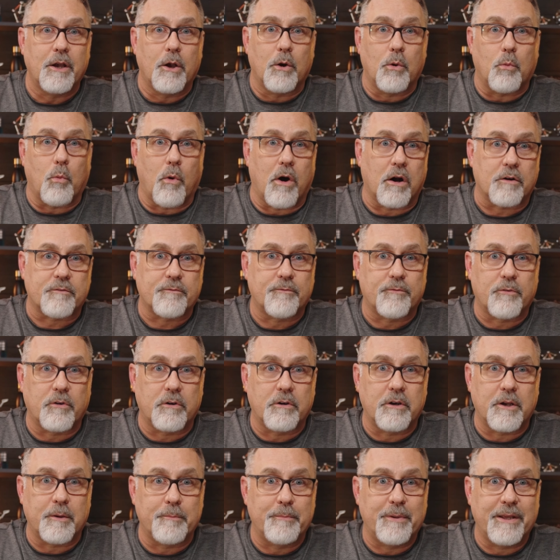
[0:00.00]
walk
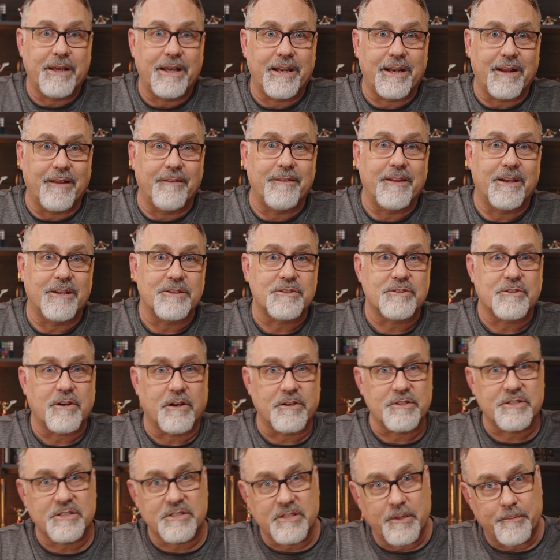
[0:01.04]
for a bit, and then it
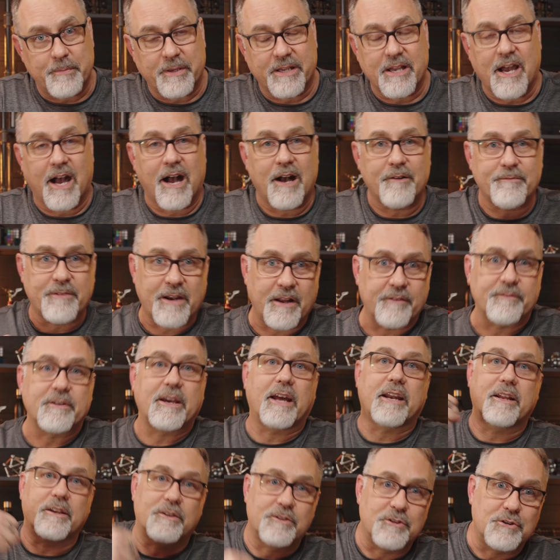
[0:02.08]
starts slipping off, and I've got
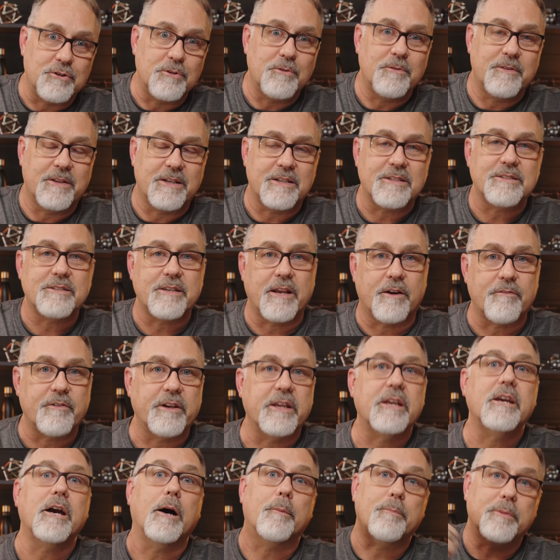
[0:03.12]
to do this every
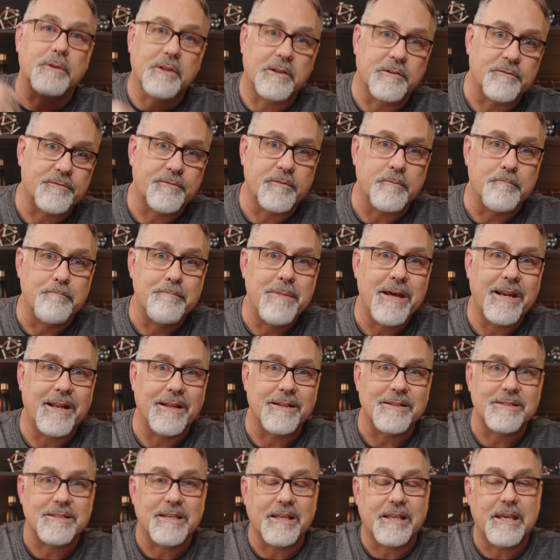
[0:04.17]
couple of
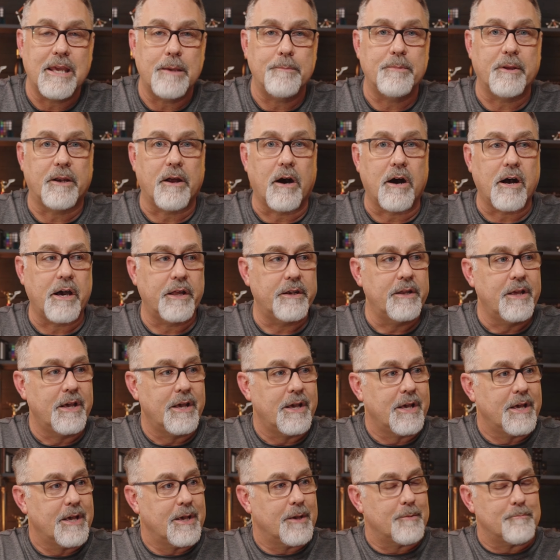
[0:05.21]
minutes to keep it on.
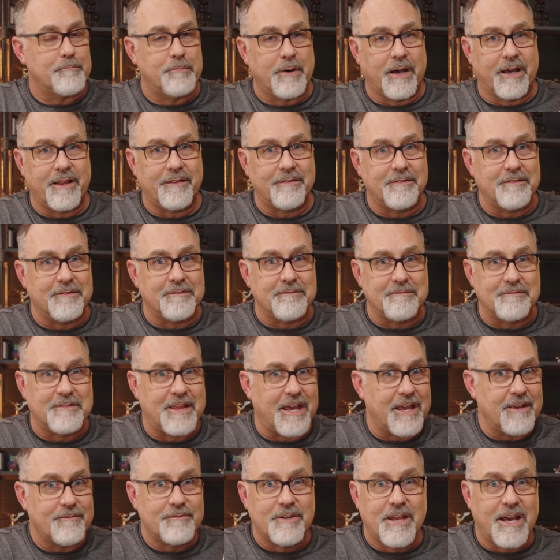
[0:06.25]
But
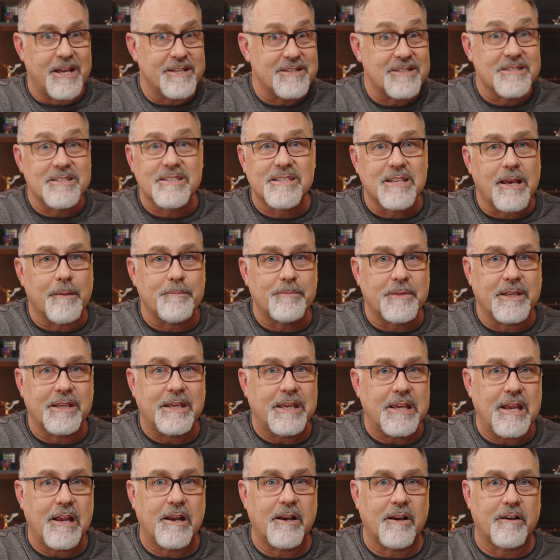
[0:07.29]
they've done something
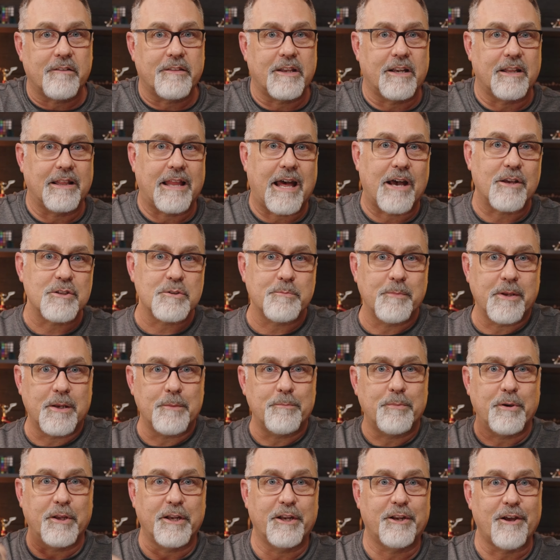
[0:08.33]
here that allows me to
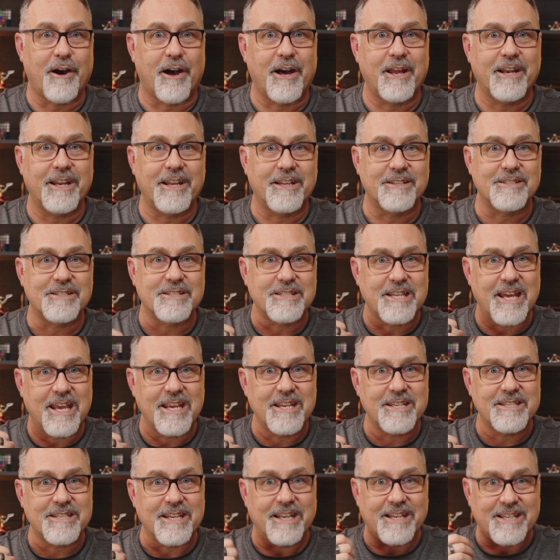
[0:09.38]
put it on. It
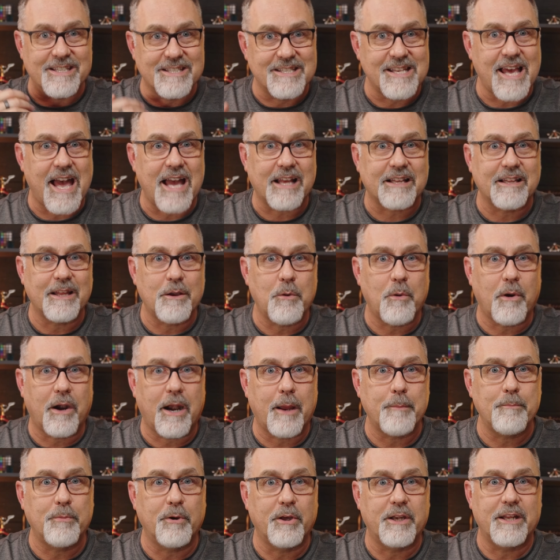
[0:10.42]
stays exactly where
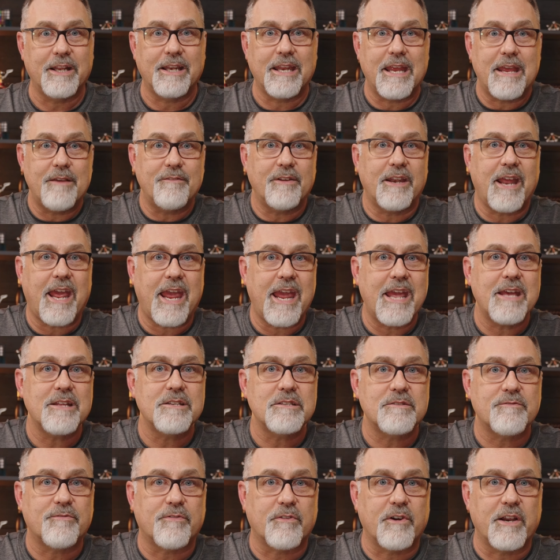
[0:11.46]
I put it, even
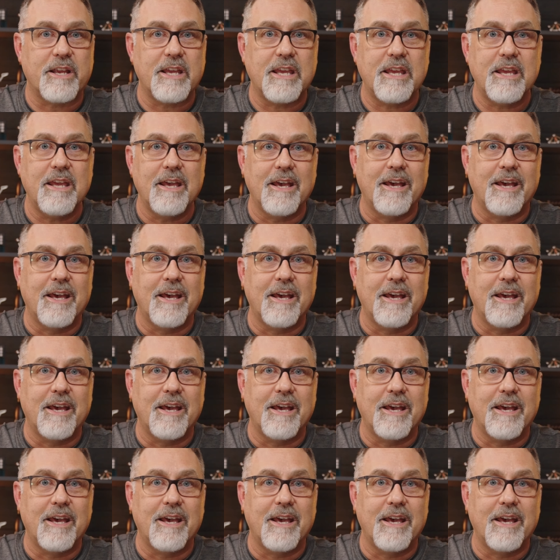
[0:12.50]
hands-free,